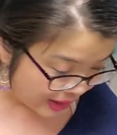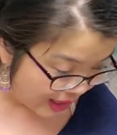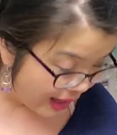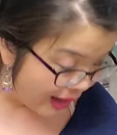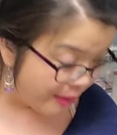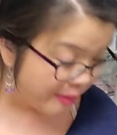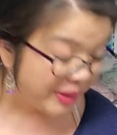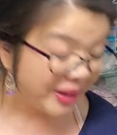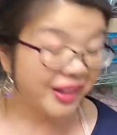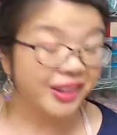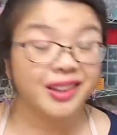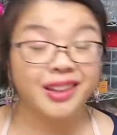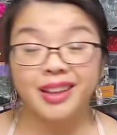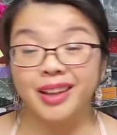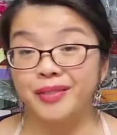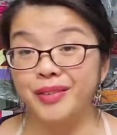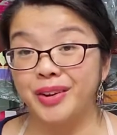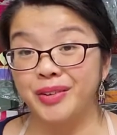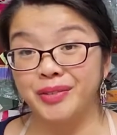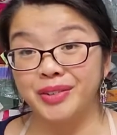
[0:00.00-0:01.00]
I mean, I think
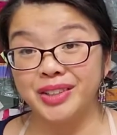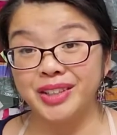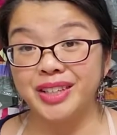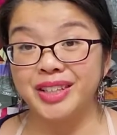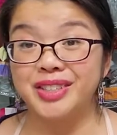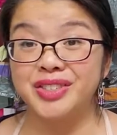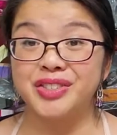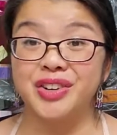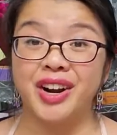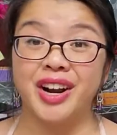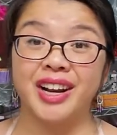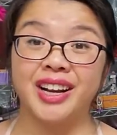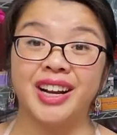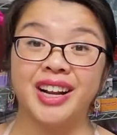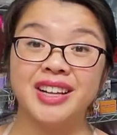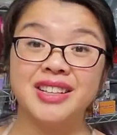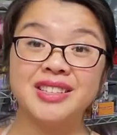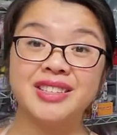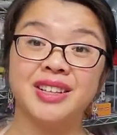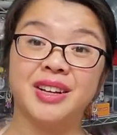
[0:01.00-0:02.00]
Avon really is trying,
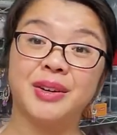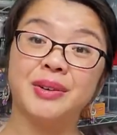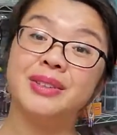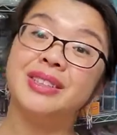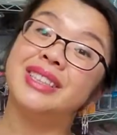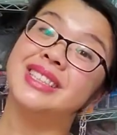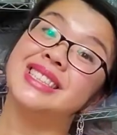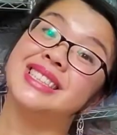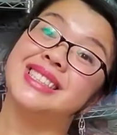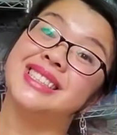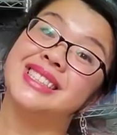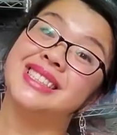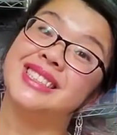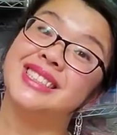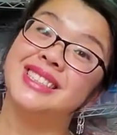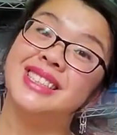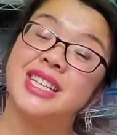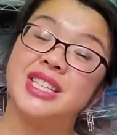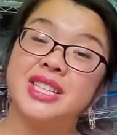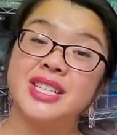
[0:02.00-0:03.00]
guys. So
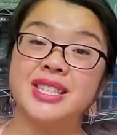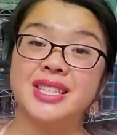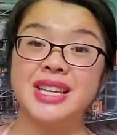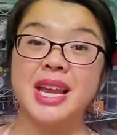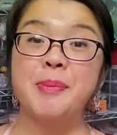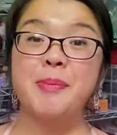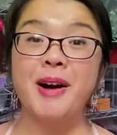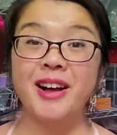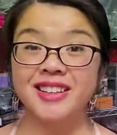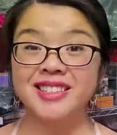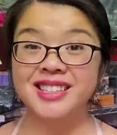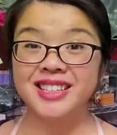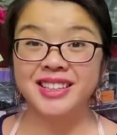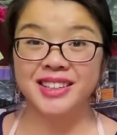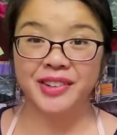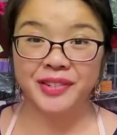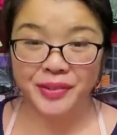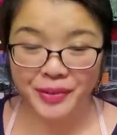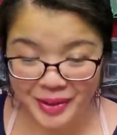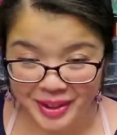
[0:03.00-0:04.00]
let's just stay
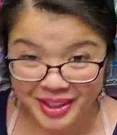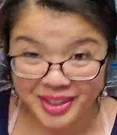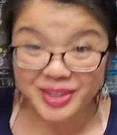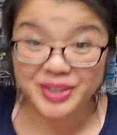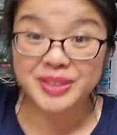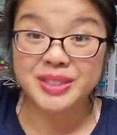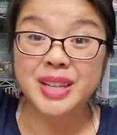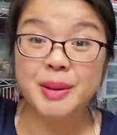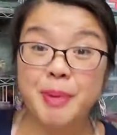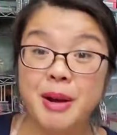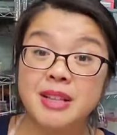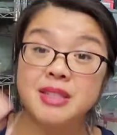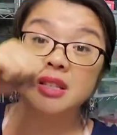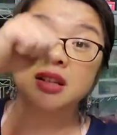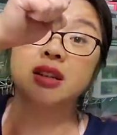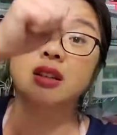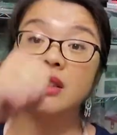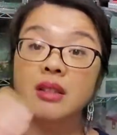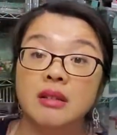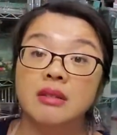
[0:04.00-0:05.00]
positive. Woohoo, stay
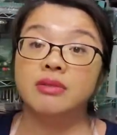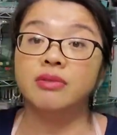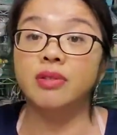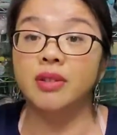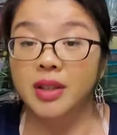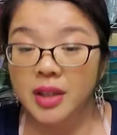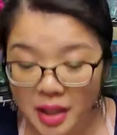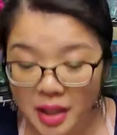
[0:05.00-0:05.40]
positive.